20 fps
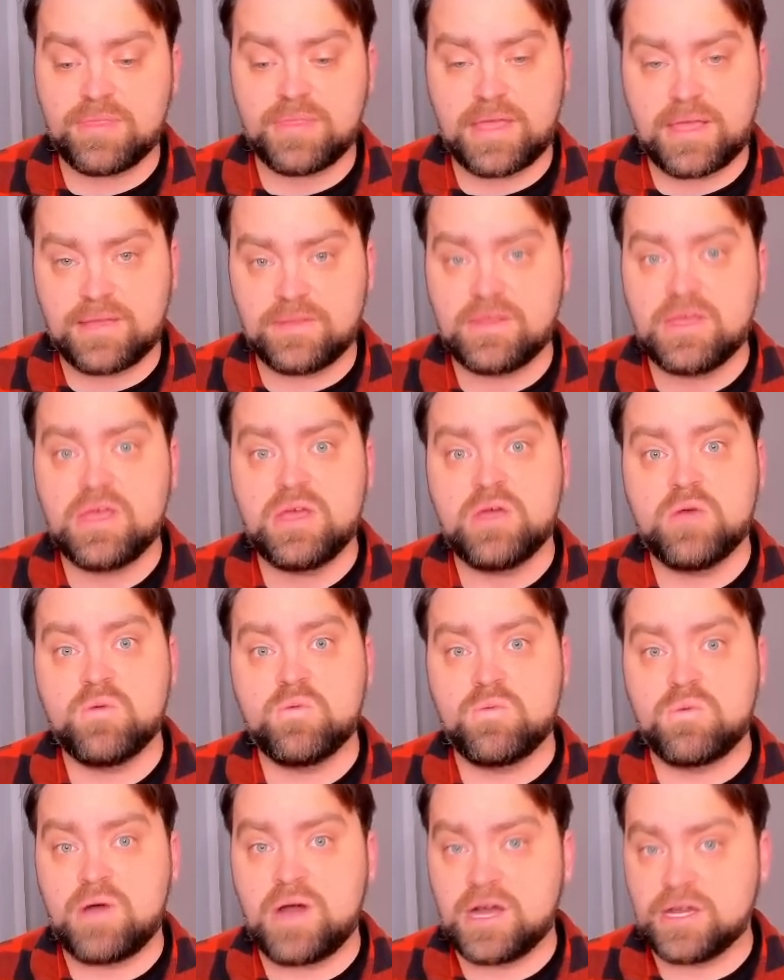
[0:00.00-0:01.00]
than
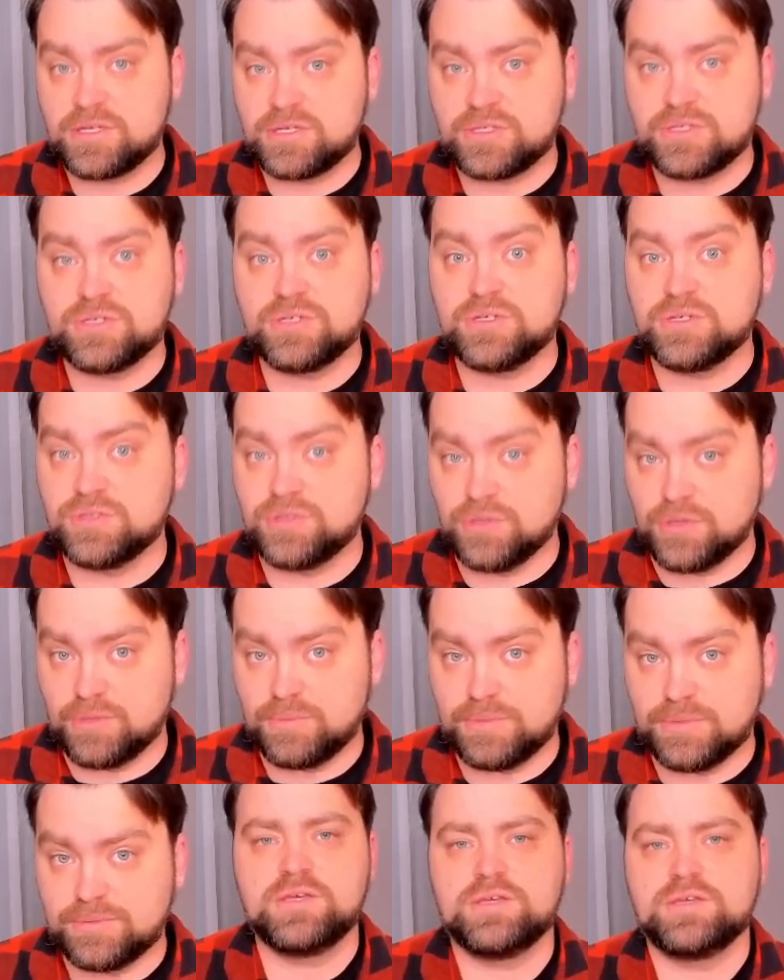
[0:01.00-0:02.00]
Wagner
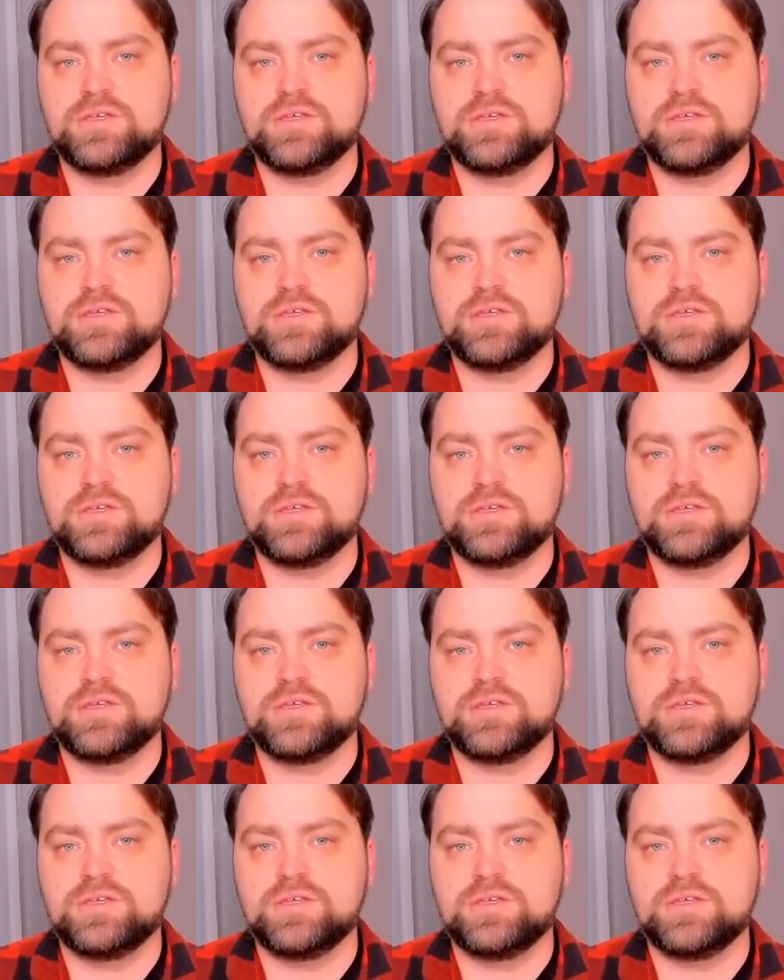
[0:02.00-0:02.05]
Group.